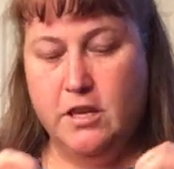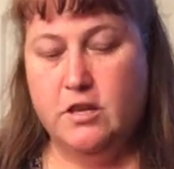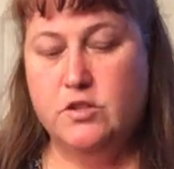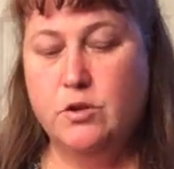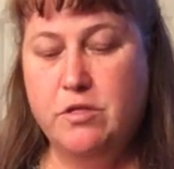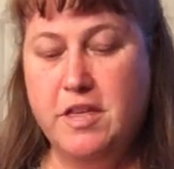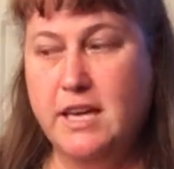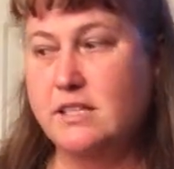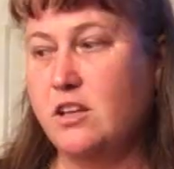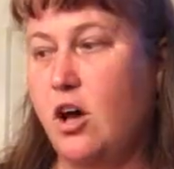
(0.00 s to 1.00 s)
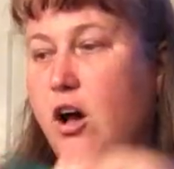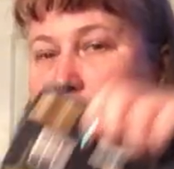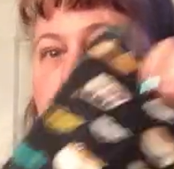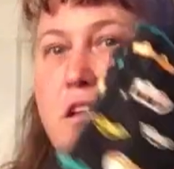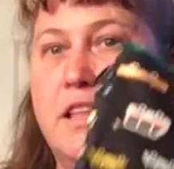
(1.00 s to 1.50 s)
So these
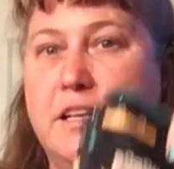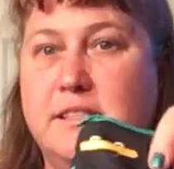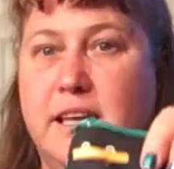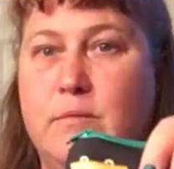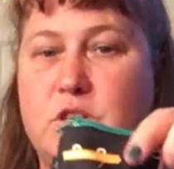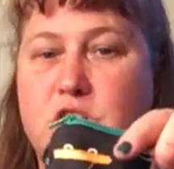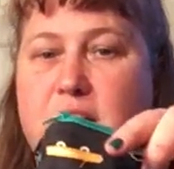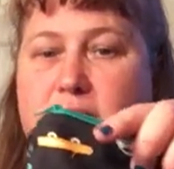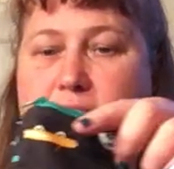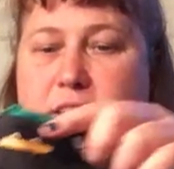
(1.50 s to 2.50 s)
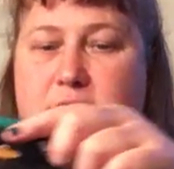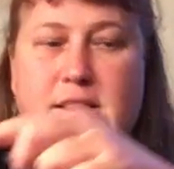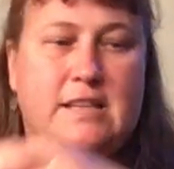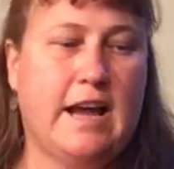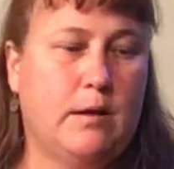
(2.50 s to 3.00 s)
are like sandwich size
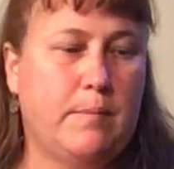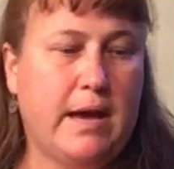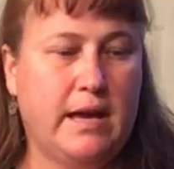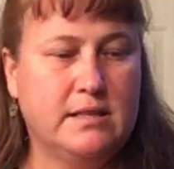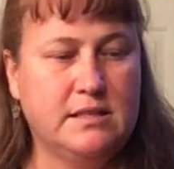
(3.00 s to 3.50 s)
snack bags.